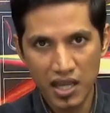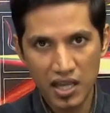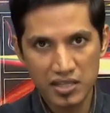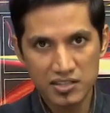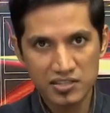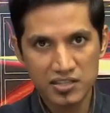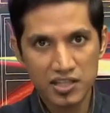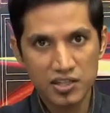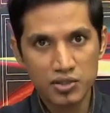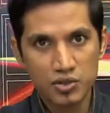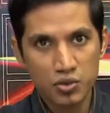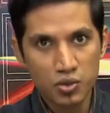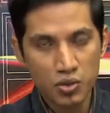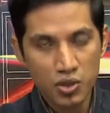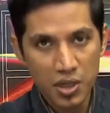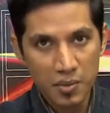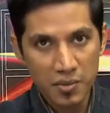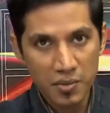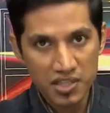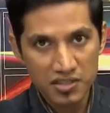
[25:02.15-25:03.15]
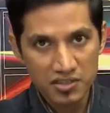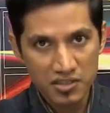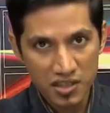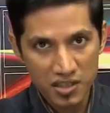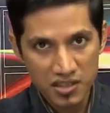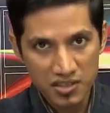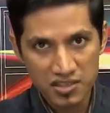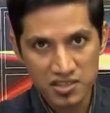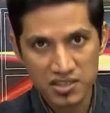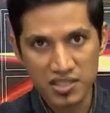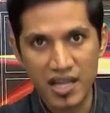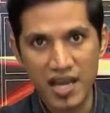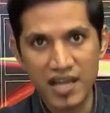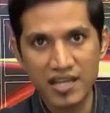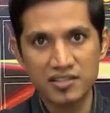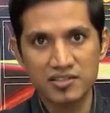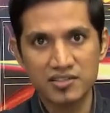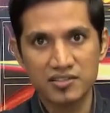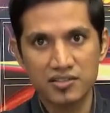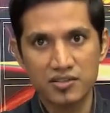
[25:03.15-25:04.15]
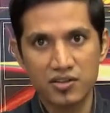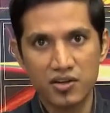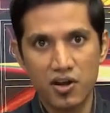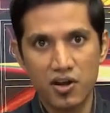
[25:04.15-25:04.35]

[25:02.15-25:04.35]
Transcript: is a two-dimensional slice